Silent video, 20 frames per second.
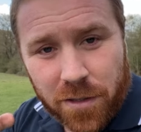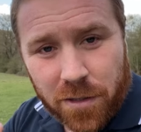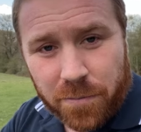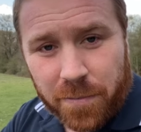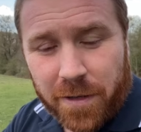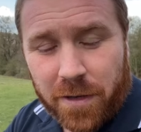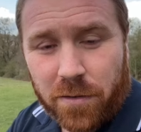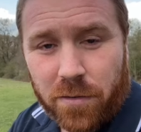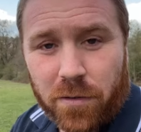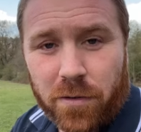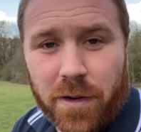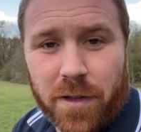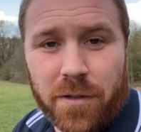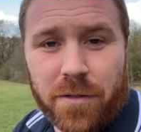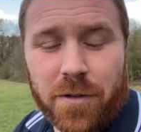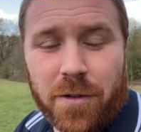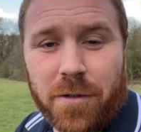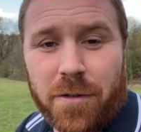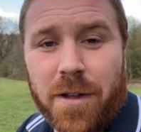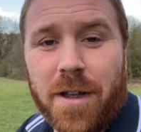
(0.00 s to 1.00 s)
that'll be crawling
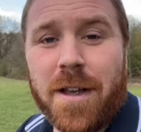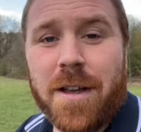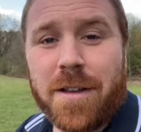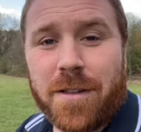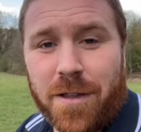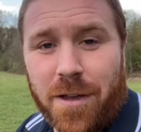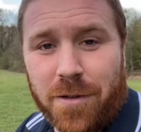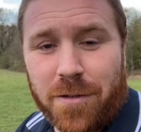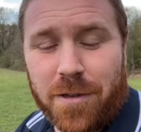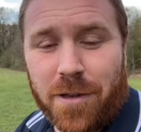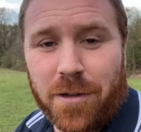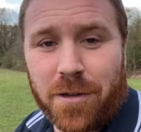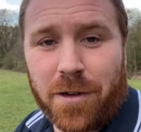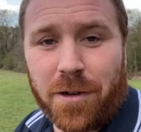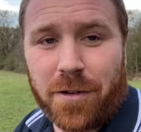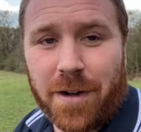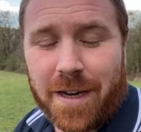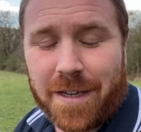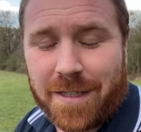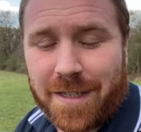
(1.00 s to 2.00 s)
through those longer
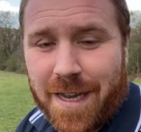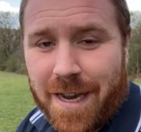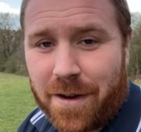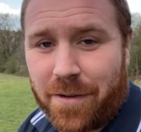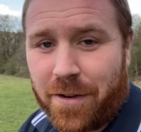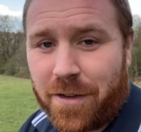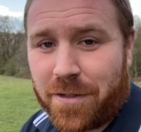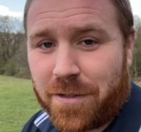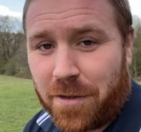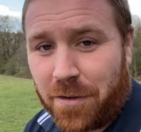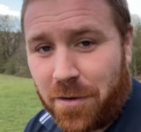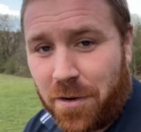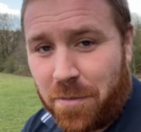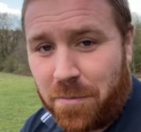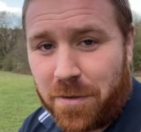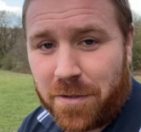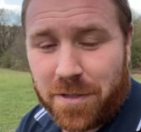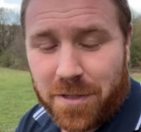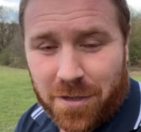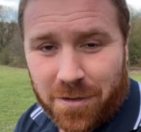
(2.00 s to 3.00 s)
grassy areas. So
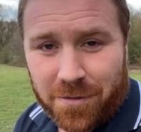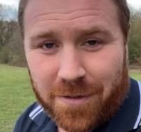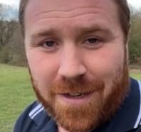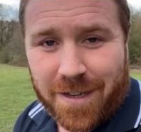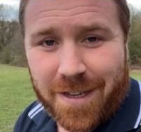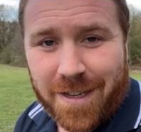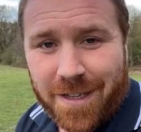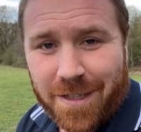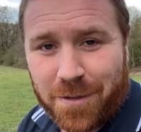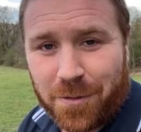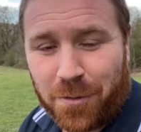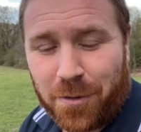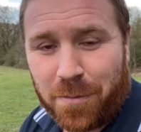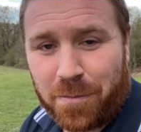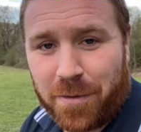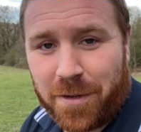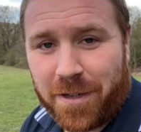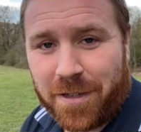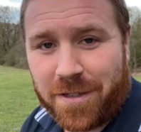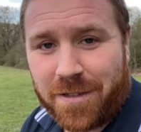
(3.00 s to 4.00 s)
number two is all the
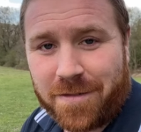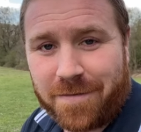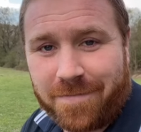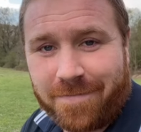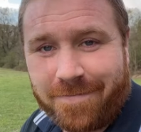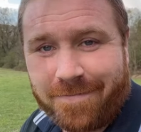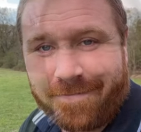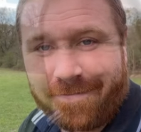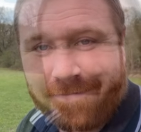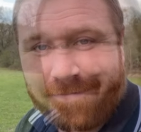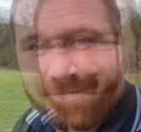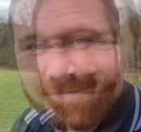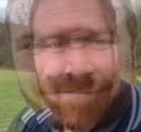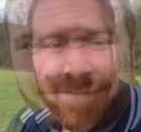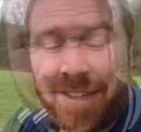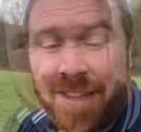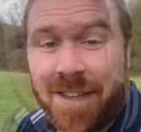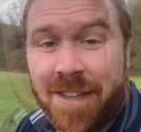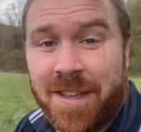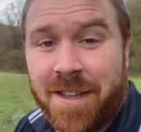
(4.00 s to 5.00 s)
birds.
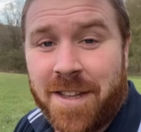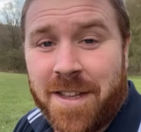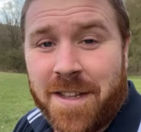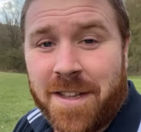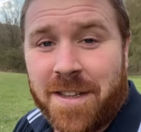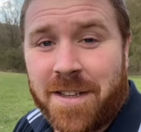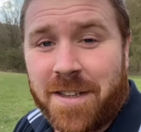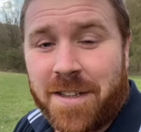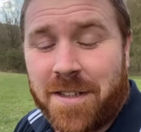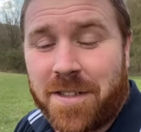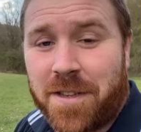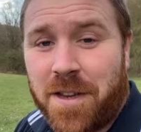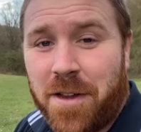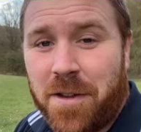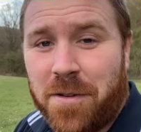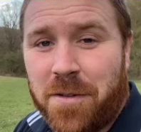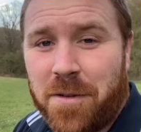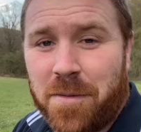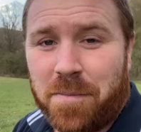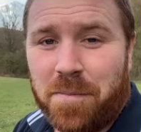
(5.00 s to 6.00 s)

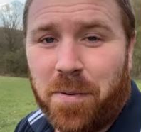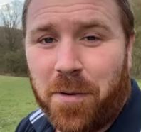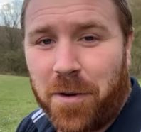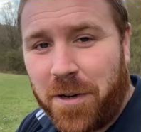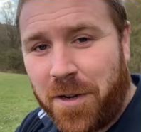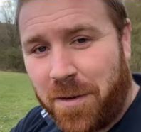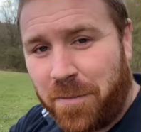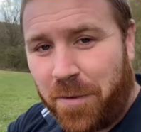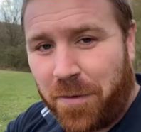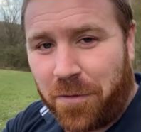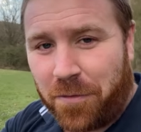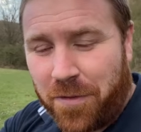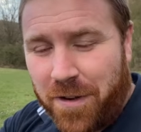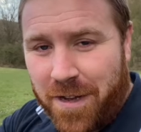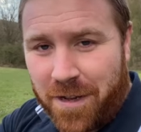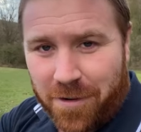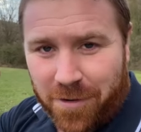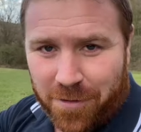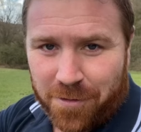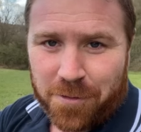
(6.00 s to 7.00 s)
So point number
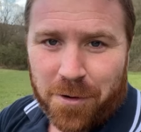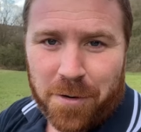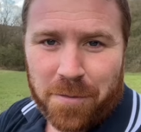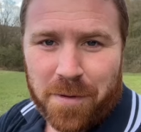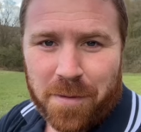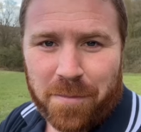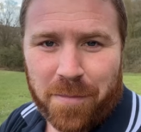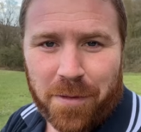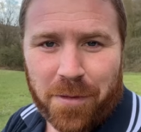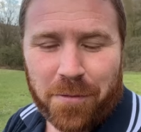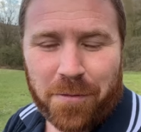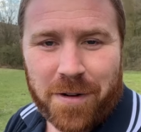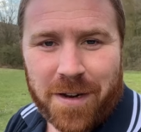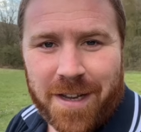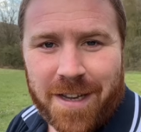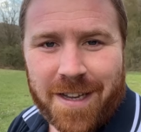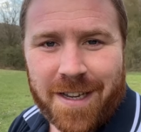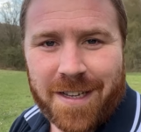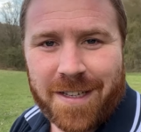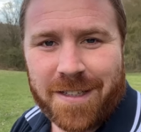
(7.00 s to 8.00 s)
three or group number
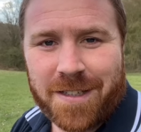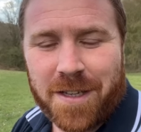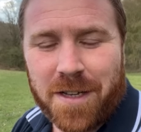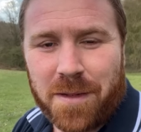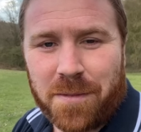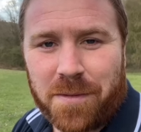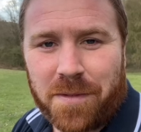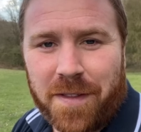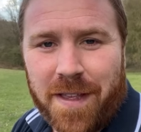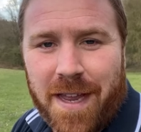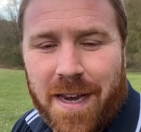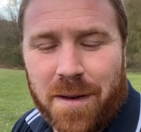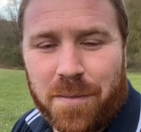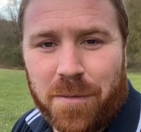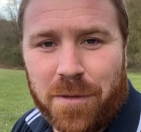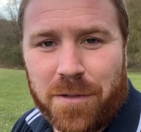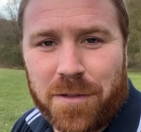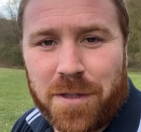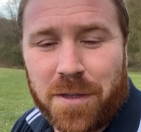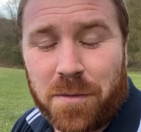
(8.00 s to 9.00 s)
three in terms of the
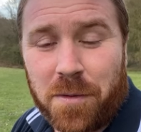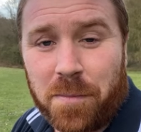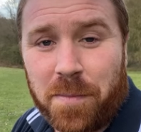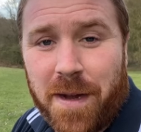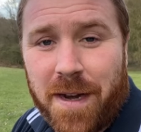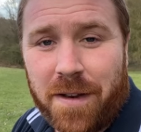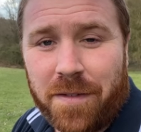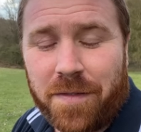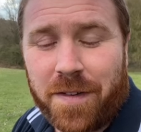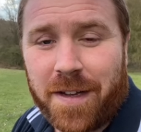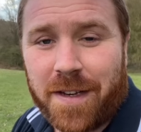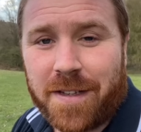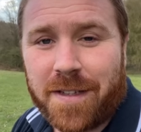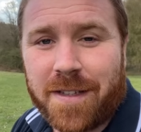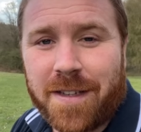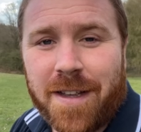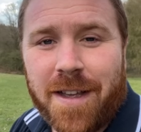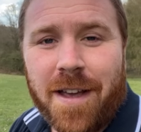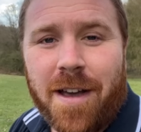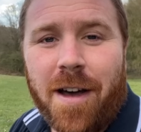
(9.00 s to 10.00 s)
animals that will
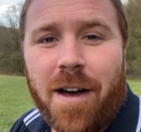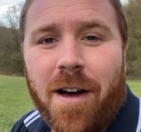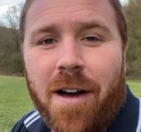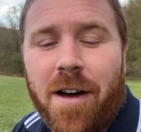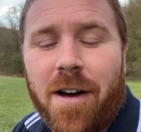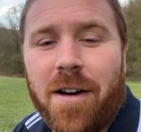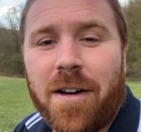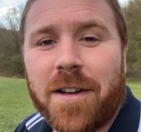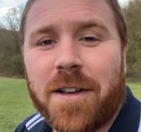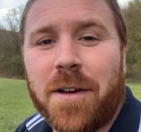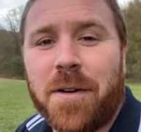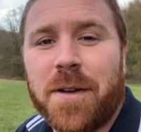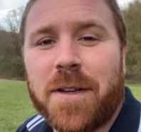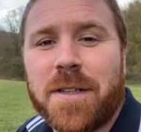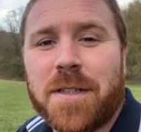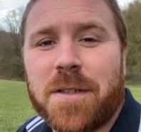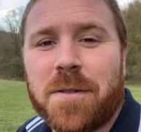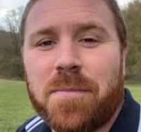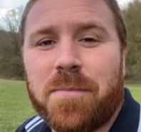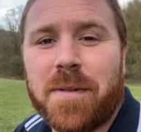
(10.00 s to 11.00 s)
benefit are
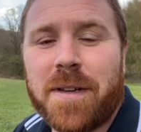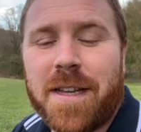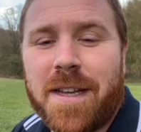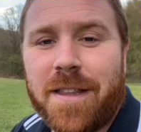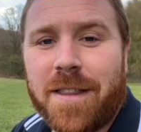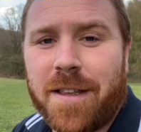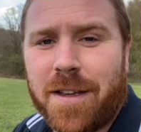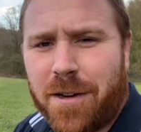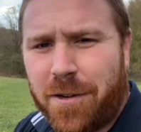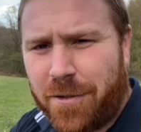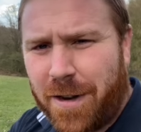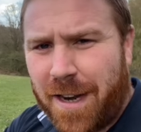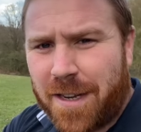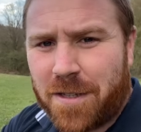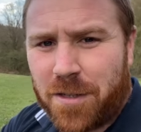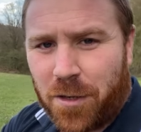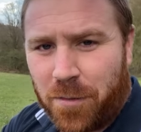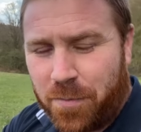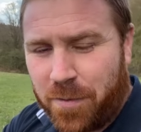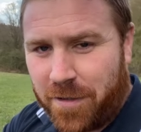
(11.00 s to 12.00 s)
going to be the
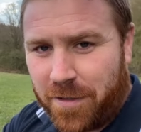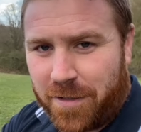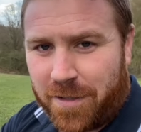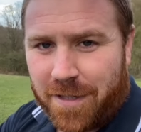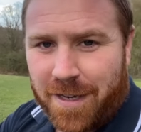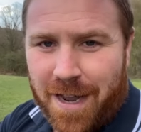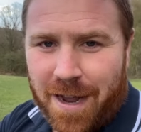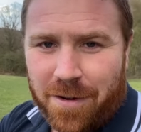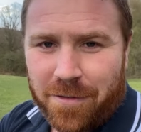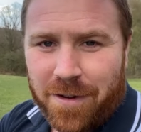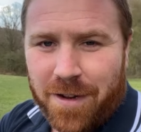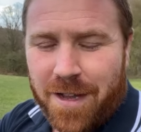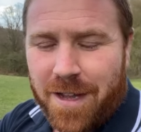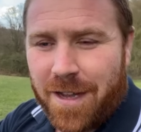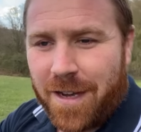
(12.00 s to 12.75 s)
grasshoppers. Now,